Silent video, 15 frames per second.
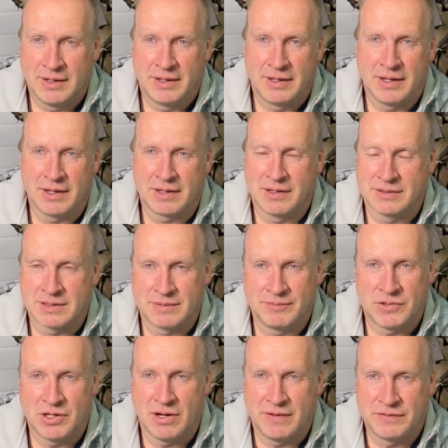get custom
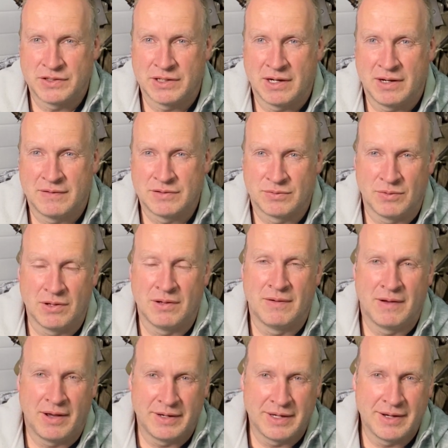drive shafts. Well,
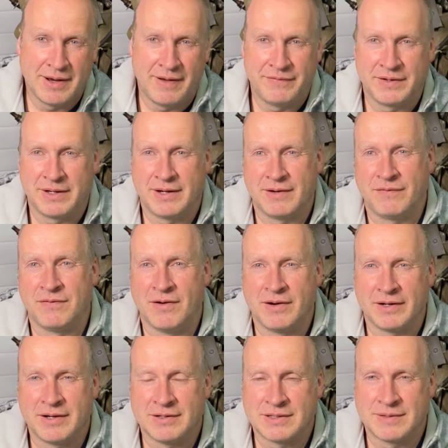I did have to get a
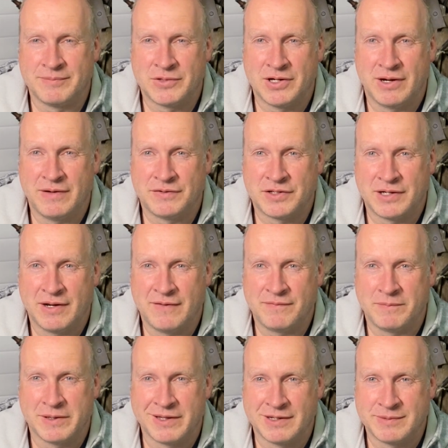front custom drive shaft,
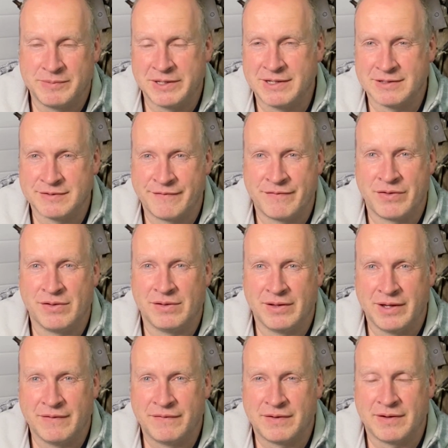but that's because of the
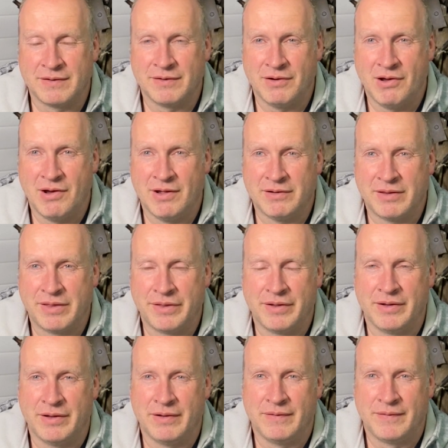lift and not
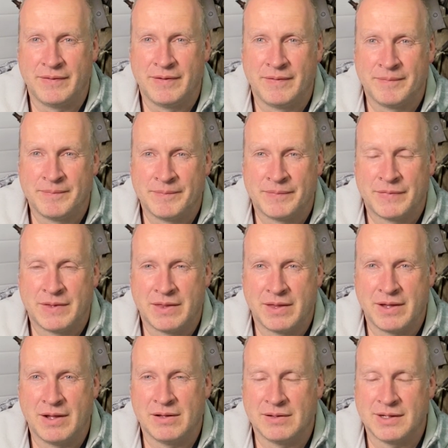
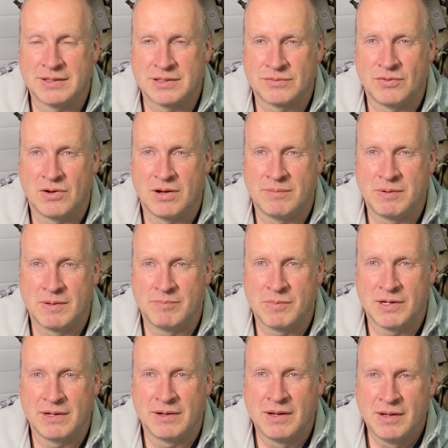the LS swap.
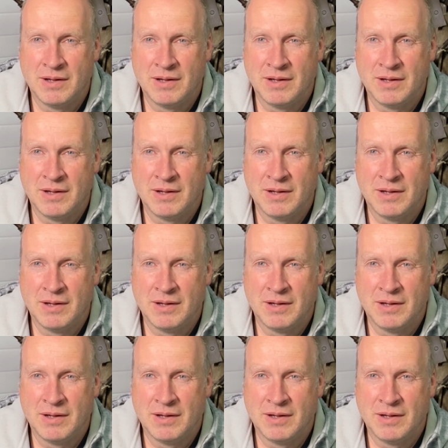But